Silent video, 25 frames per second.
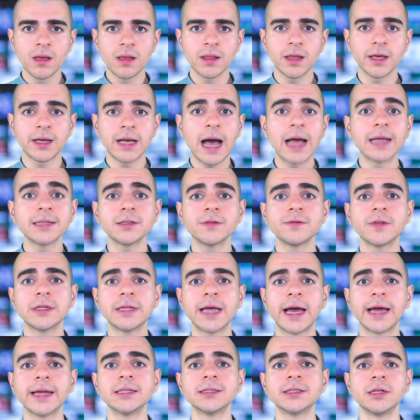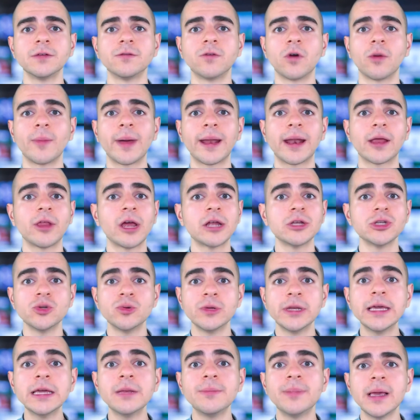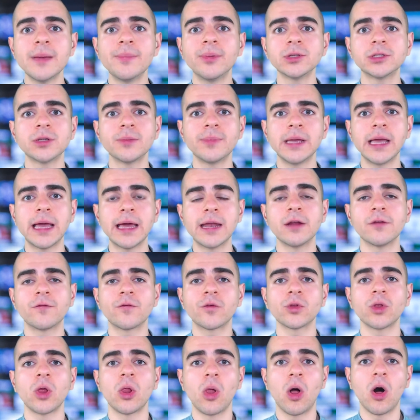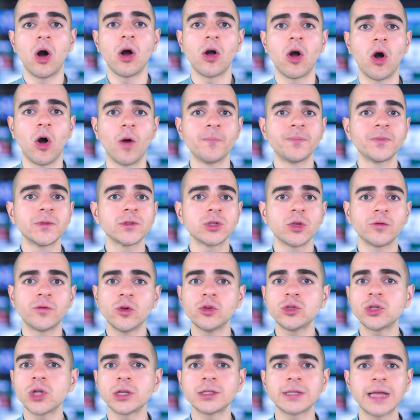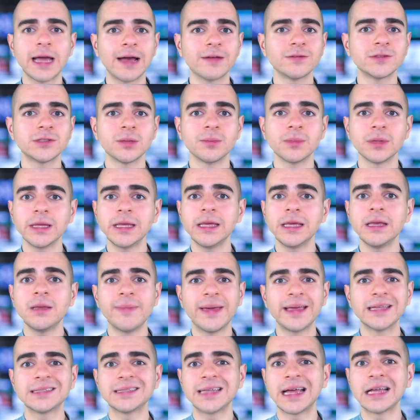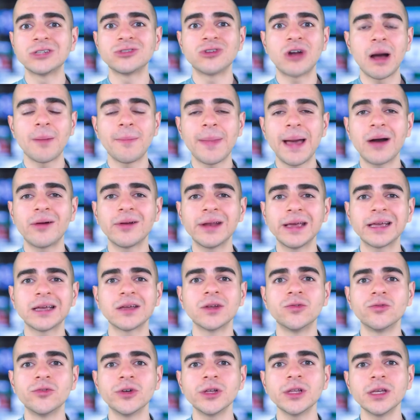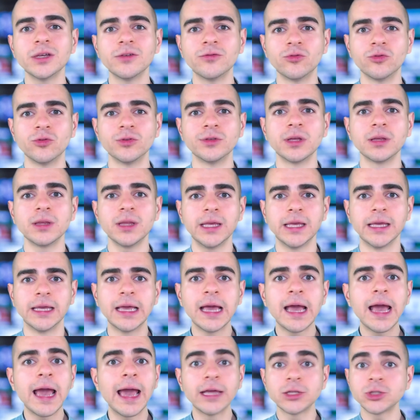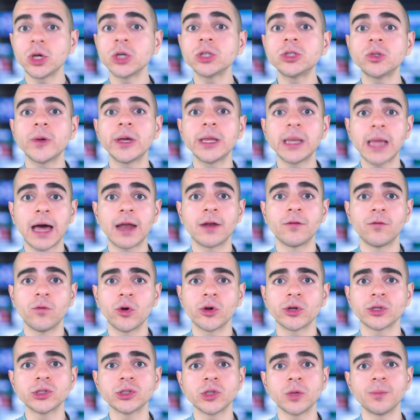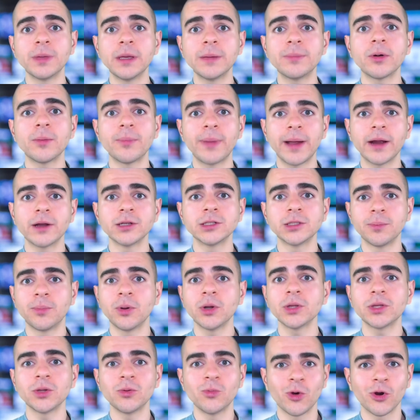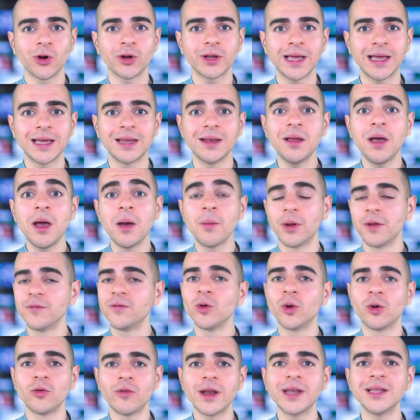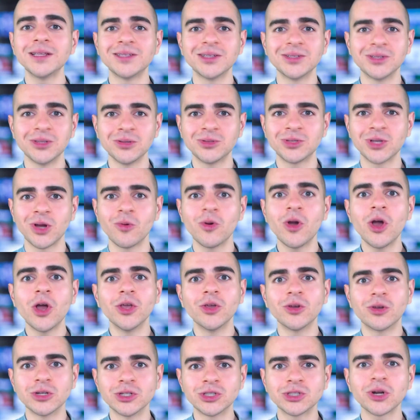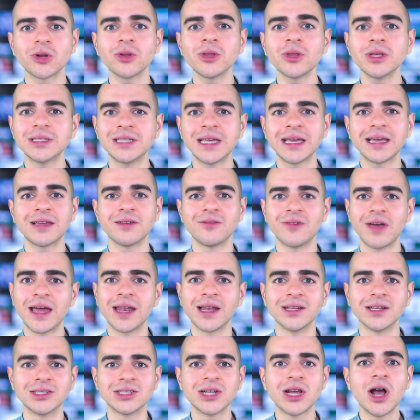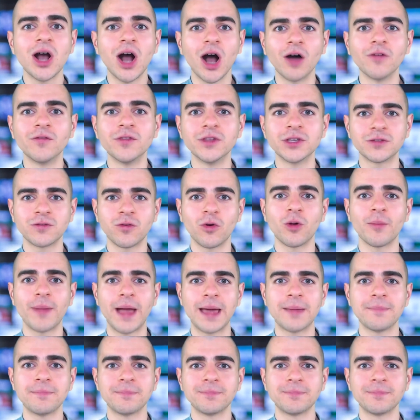The cons of the Dynasty format are that you need people to be in it for the long haul. So if you start to have some league mates that drop out, it can really ruin the league. It's also a lot of work, so be prepared to put the work in, but if you are ready to do so, you can surely take advantage of this format.